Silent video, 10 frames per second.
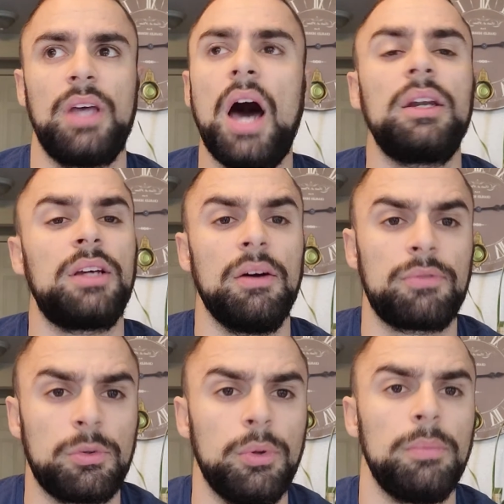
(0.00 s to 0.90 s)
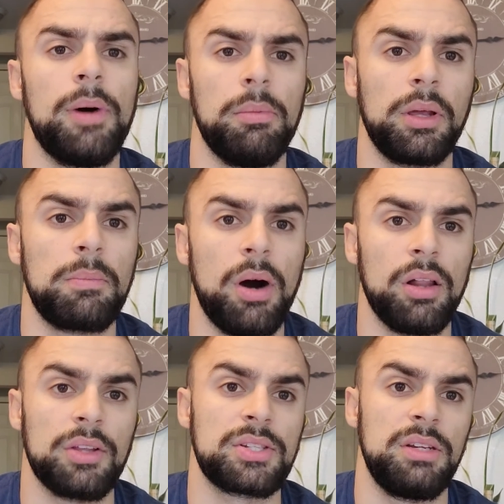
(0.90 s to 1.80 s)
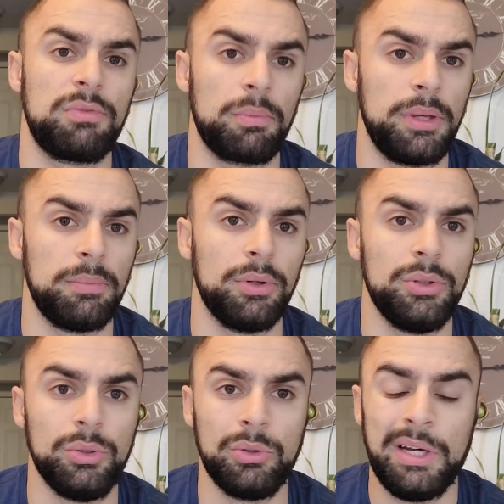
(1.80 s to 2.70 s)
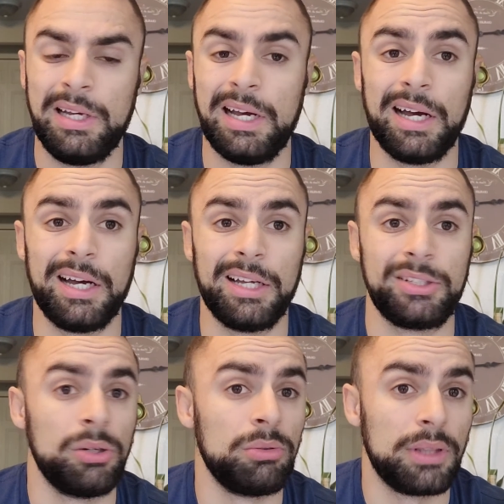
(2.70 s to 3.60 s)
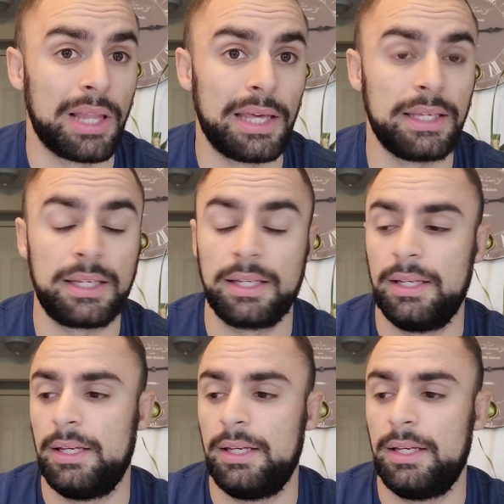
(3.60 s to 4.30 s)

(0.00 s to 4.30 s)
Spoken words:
uncomfortable public policy for people who don't like,